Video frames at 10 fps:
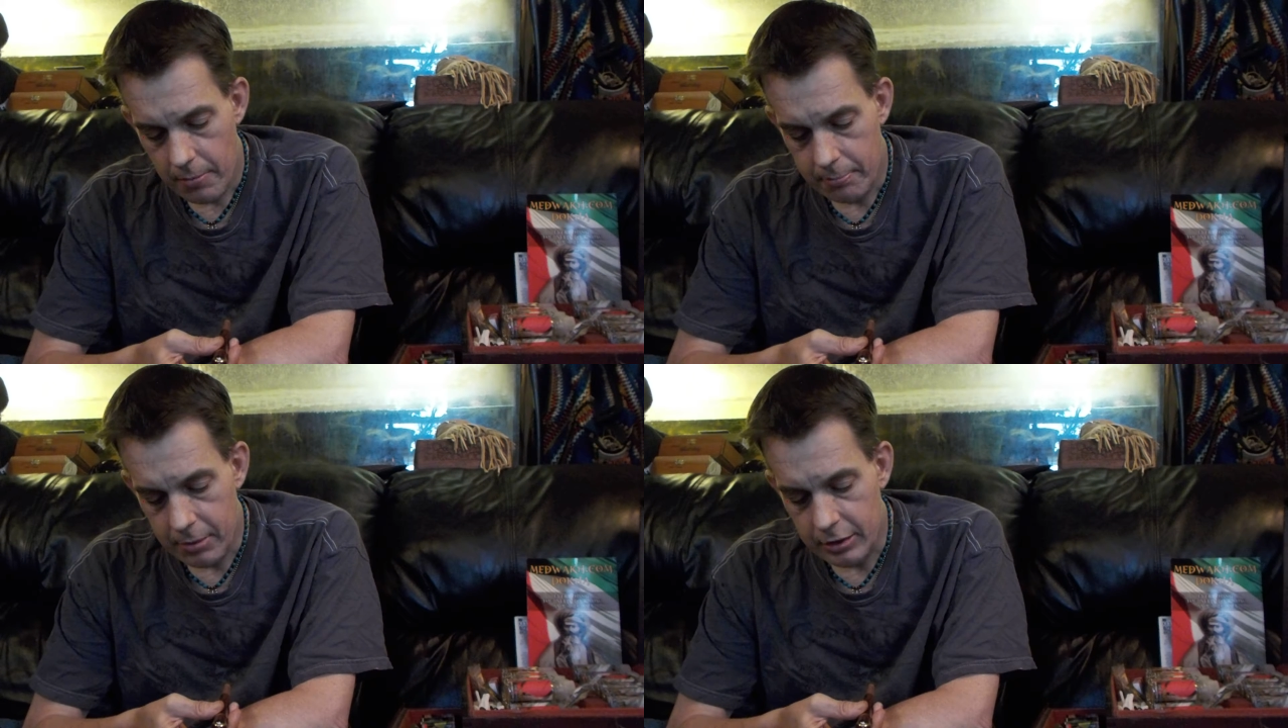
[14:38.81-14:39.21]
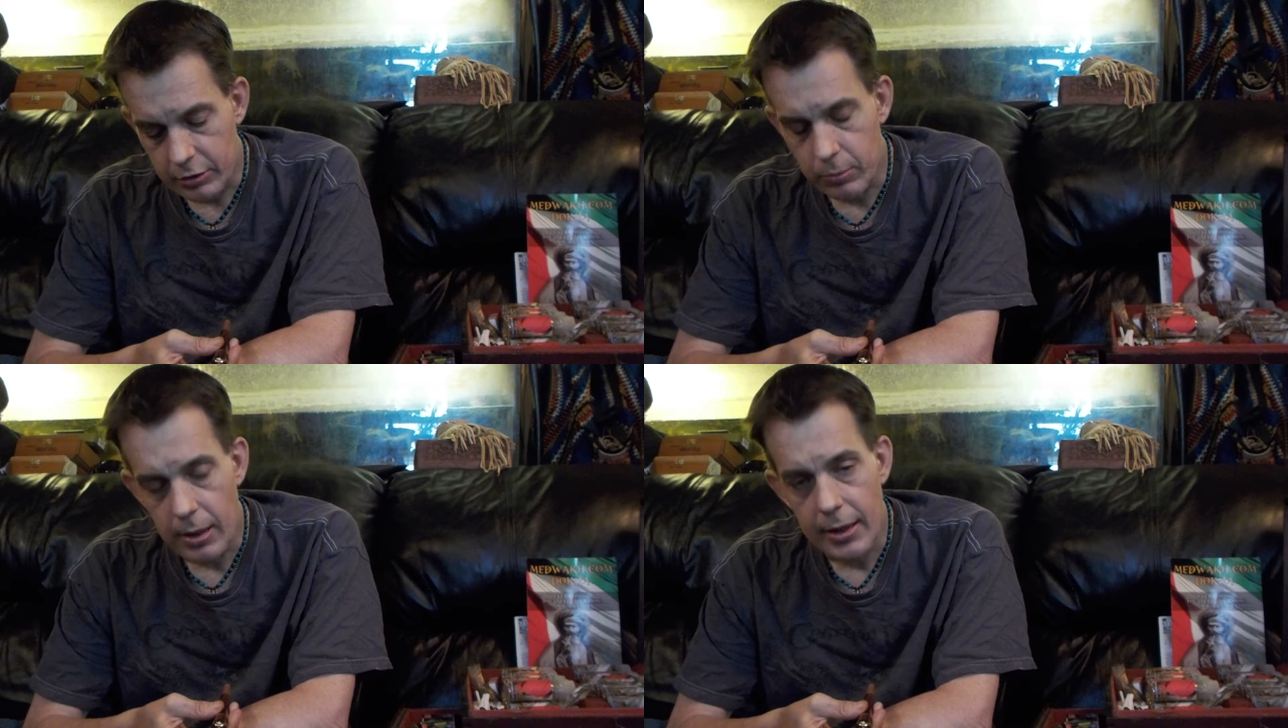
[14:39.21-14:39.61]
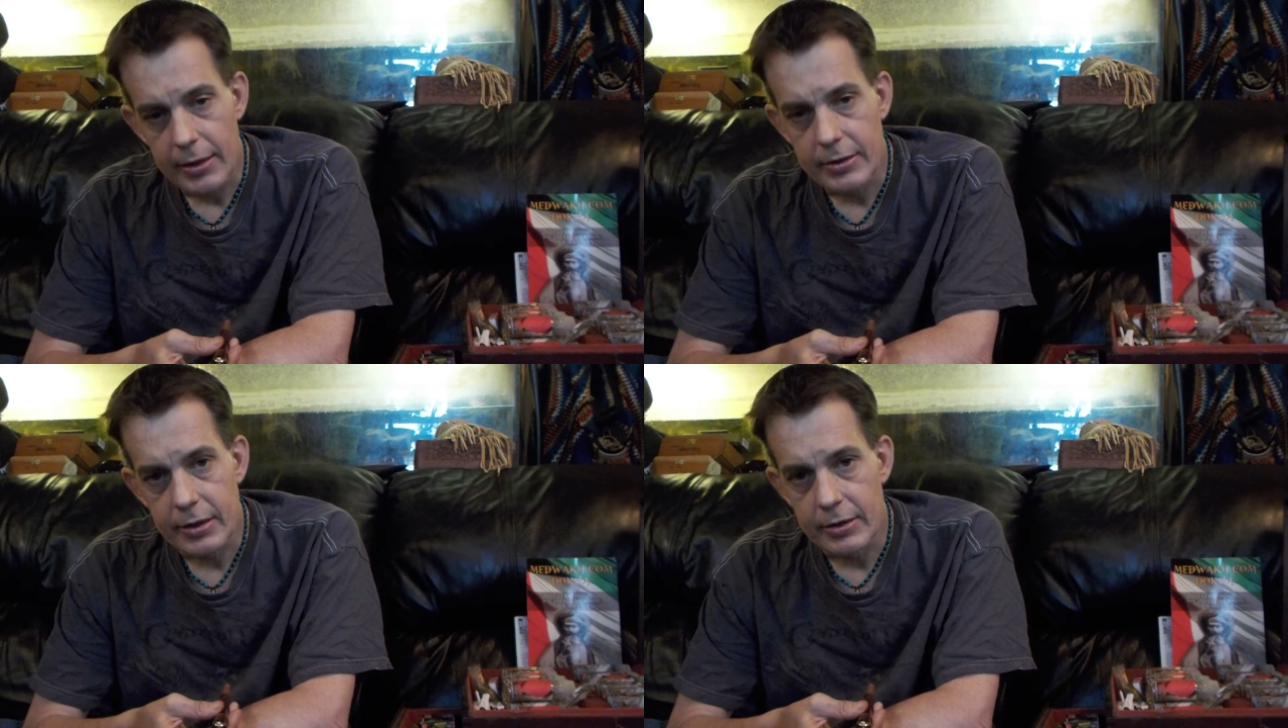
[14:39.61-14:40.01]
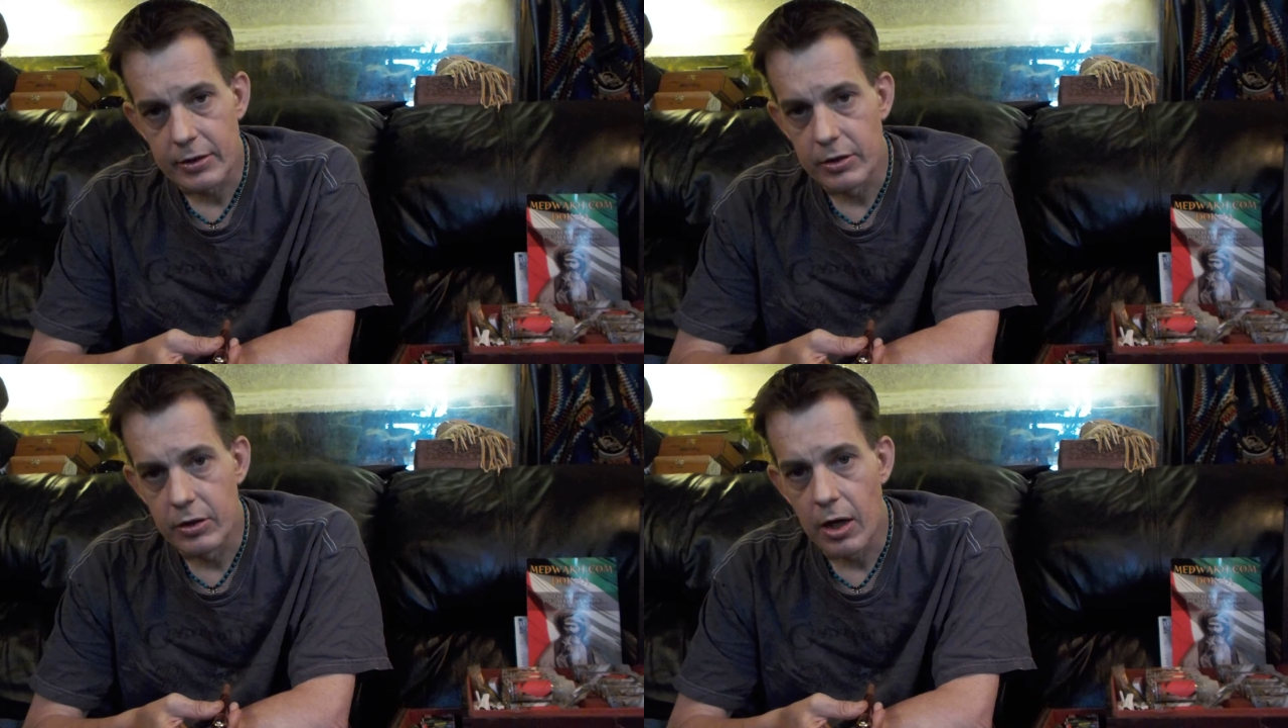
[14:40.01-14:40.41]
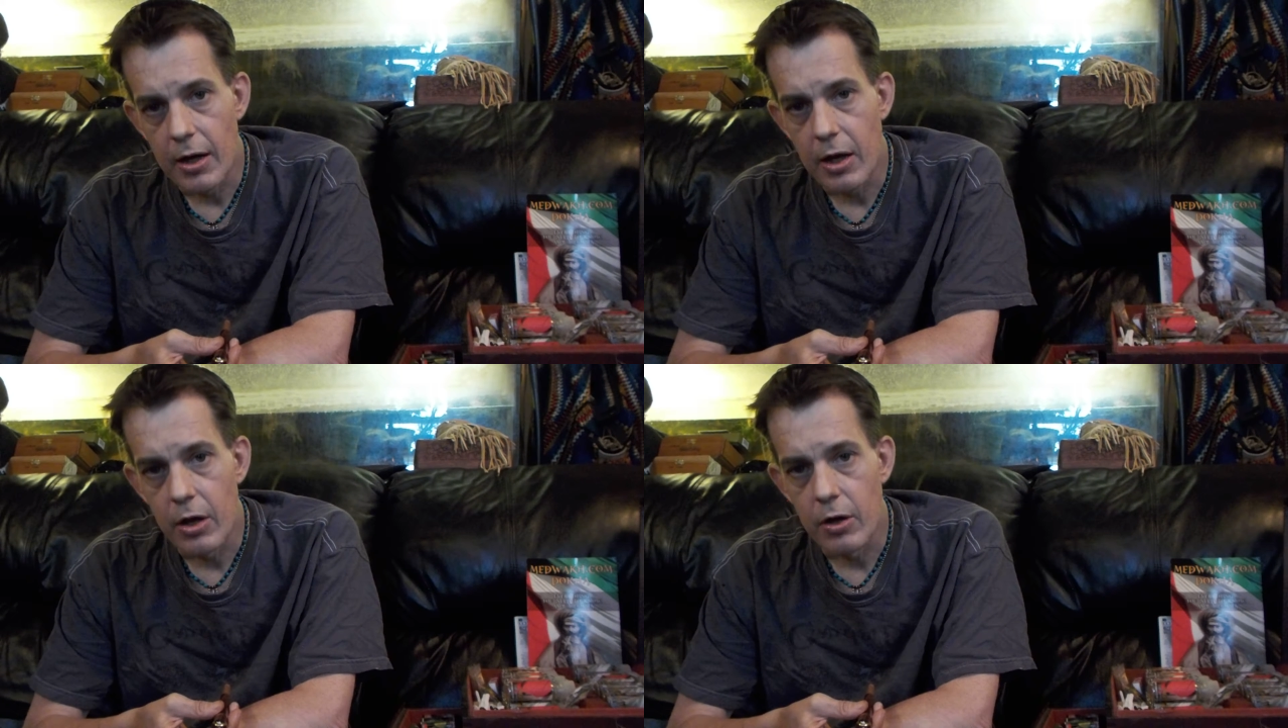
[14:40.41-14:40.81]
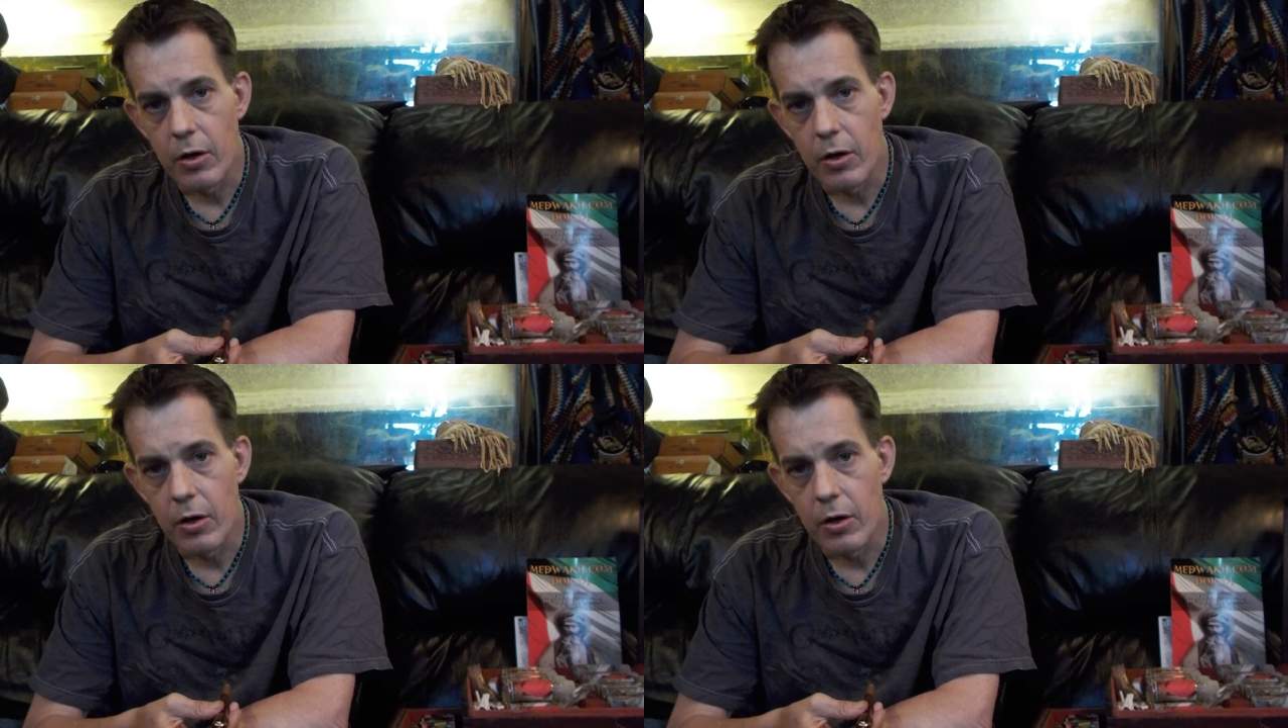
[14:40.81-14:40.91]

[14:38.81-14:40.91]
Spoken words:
Buzz-wise, it's not an